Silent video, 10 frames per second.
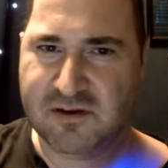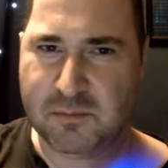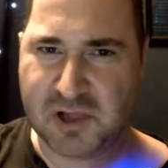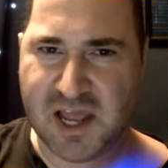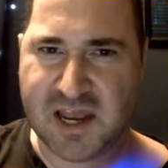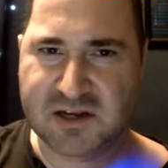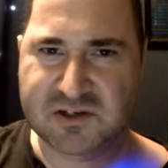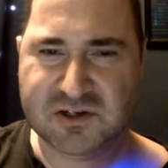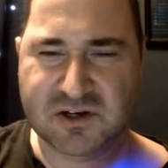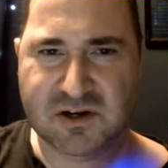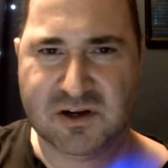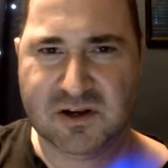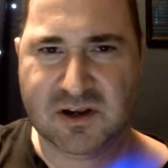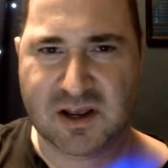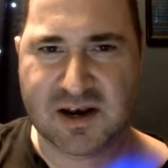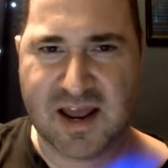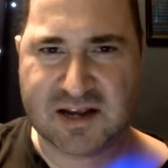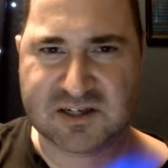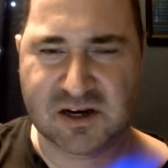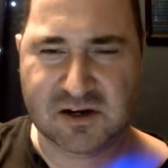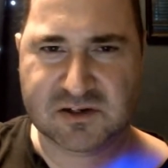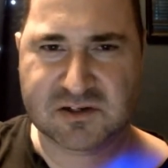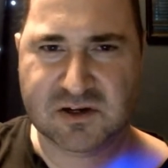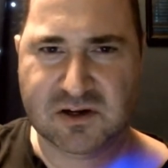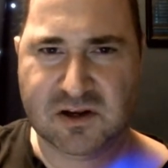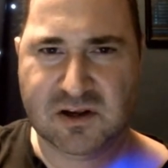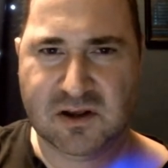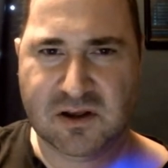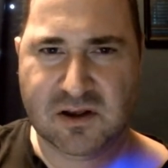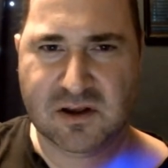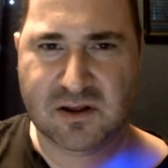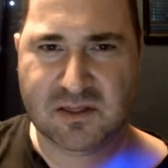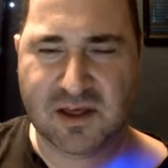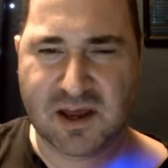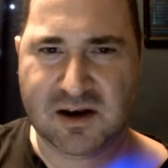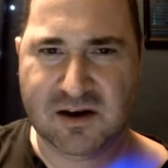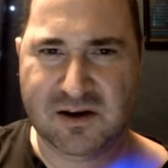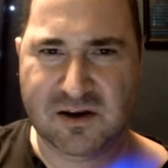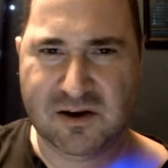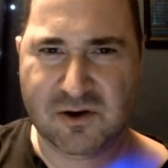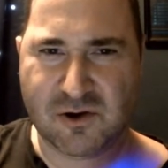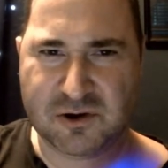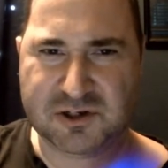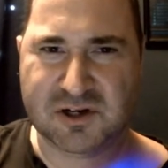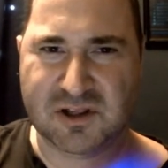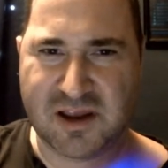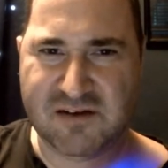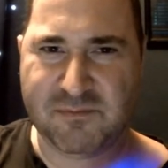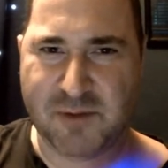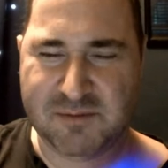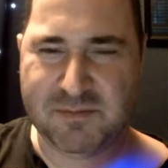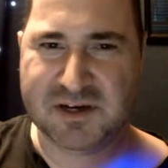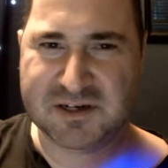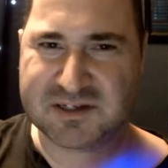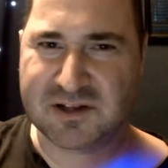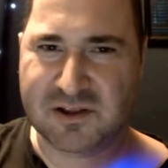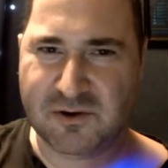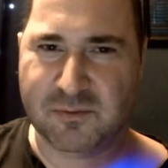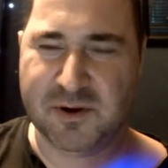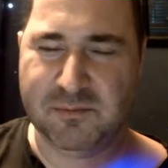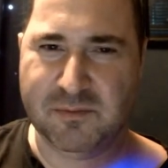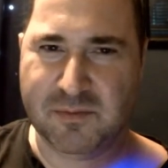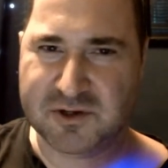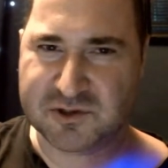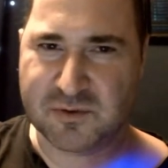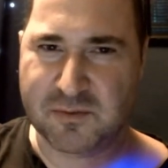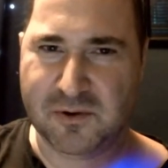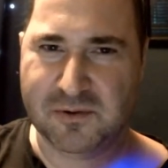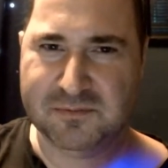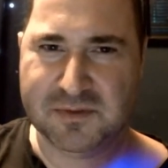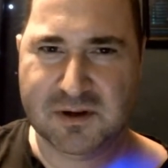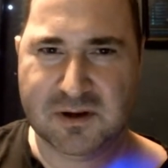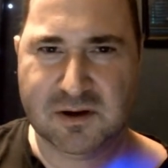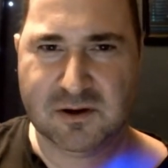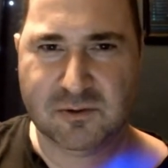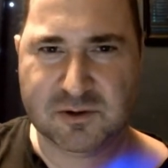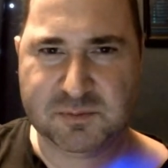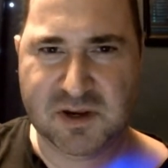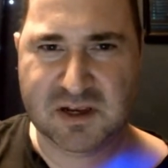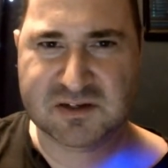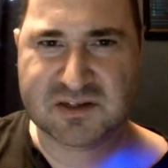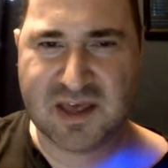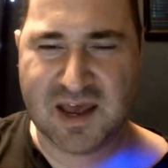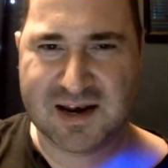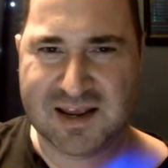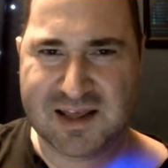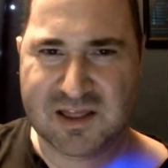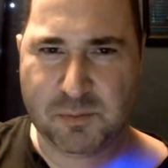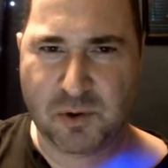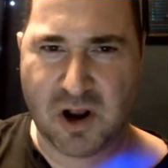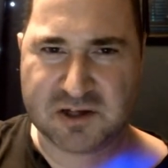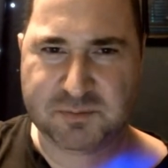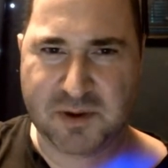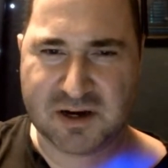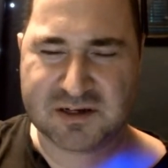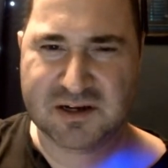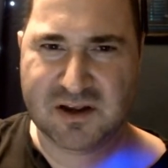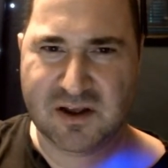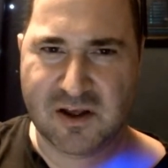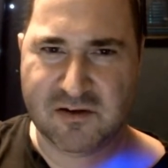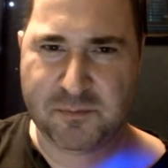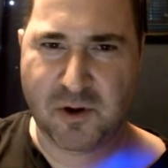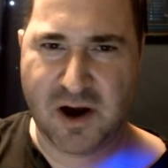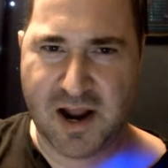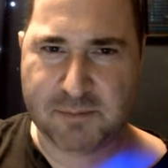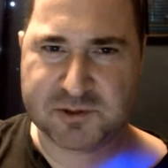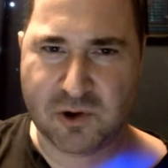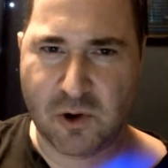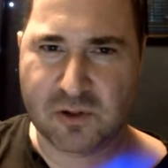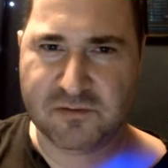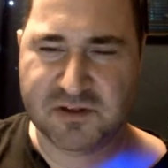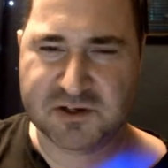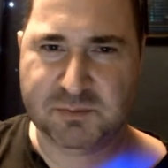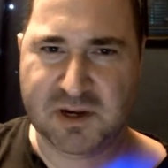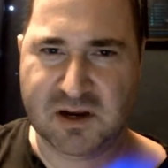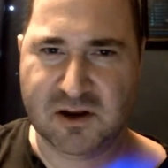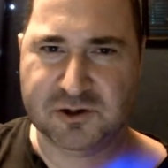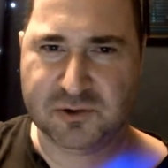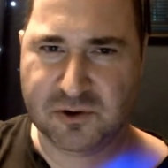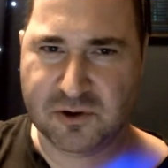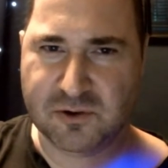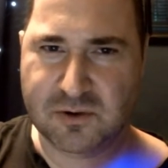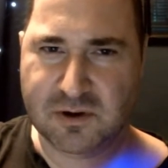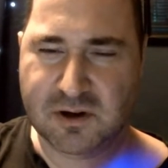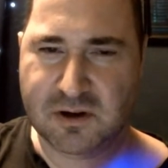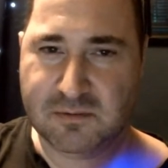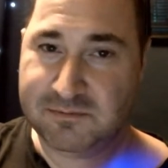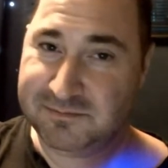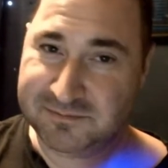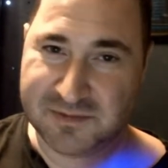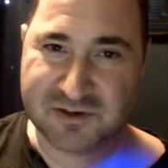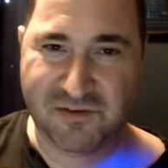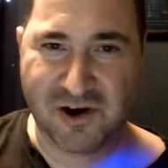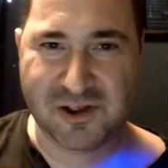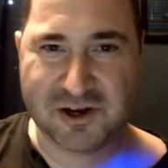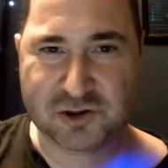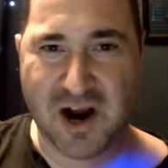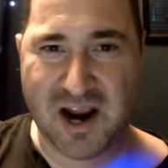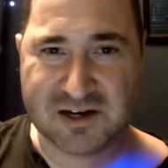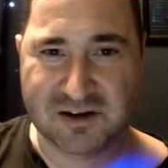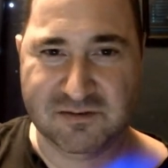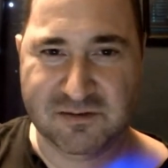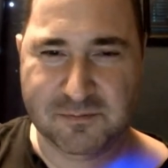plagues and nastiness, then your Christian life might be just a little bit miserable, which means that the prospect of perhaps all of this being untrue is fairly attractive.